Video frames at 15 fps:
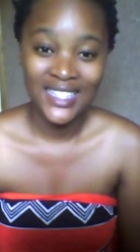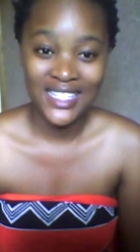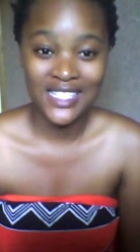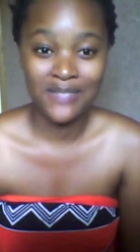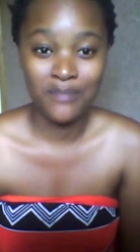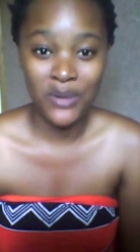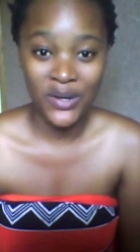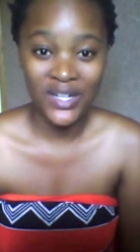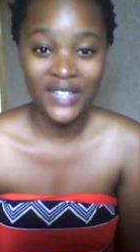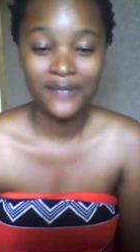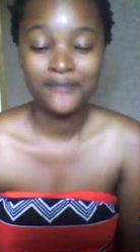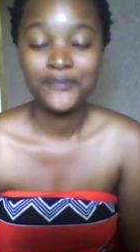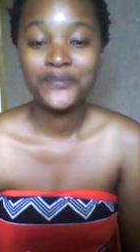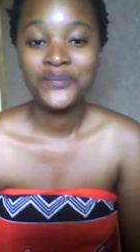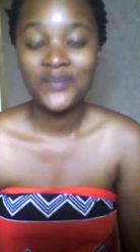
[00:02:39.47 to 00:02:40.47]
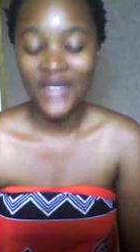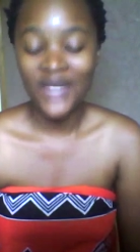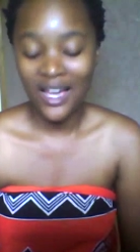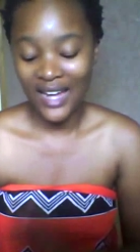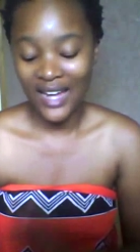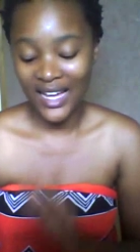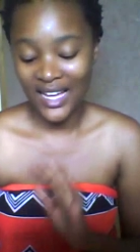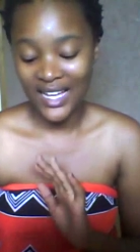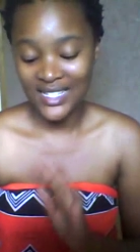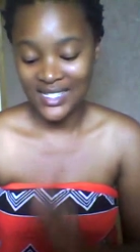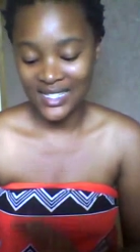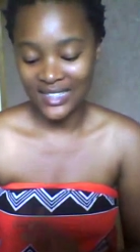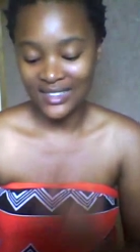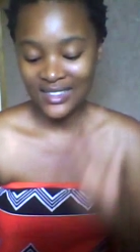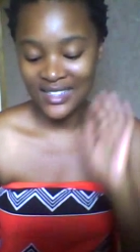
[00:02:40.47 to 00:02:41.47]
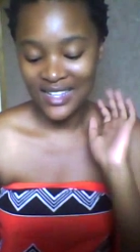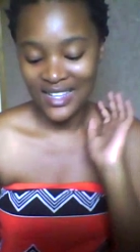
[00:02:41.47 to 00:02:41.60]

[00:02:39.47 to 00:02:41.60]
this book now like i said